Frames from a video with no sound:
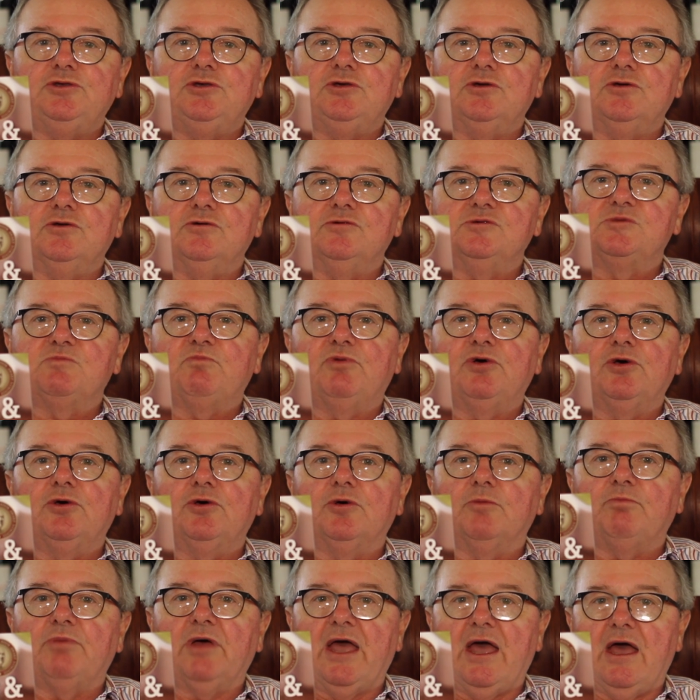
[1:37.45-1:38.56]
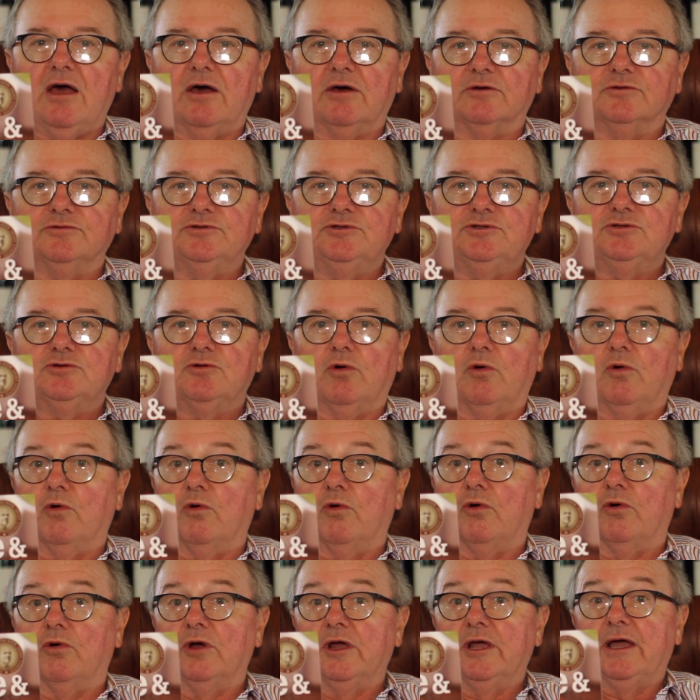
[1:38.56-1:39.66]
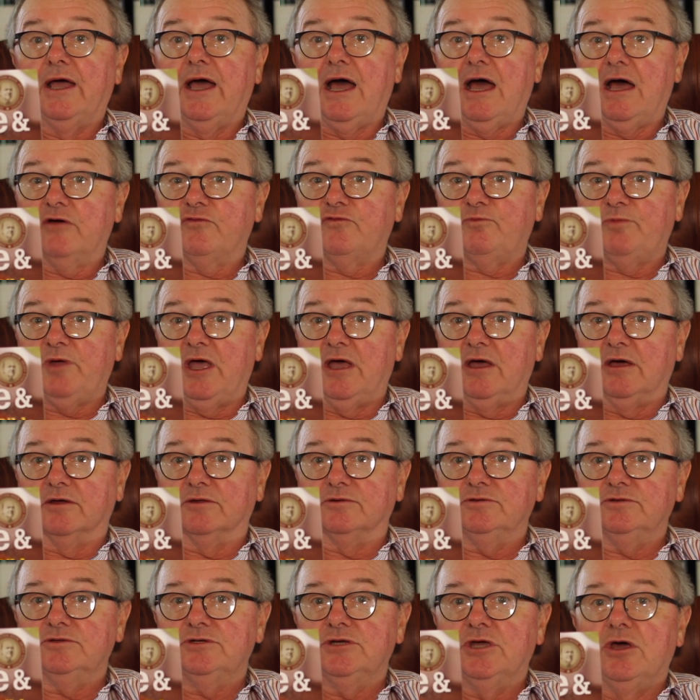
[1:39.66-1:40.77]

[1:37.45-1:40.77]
use per pound or half pound